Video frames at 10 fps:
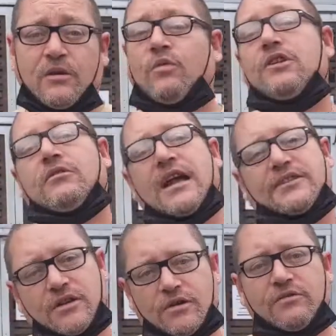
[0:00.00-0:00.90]
when you
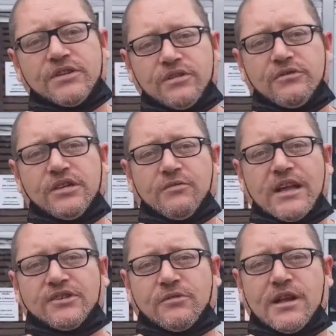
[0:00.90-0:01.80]
guys go to a sushi
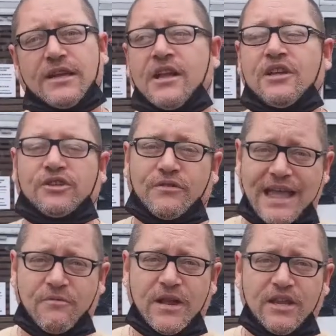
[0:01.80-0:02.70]
restaurant so
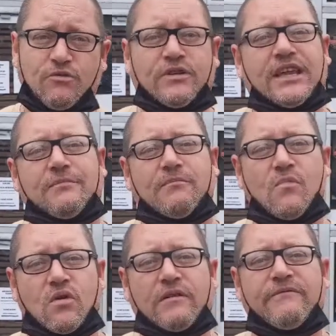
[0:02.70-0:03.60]
that way you get
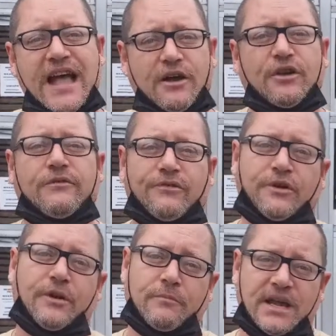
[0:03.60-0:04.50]
more value
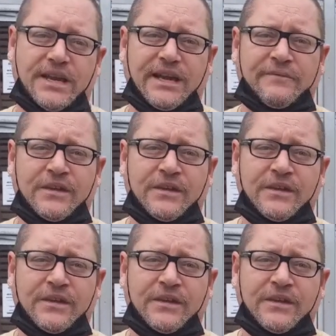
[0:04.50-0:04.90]
for your money.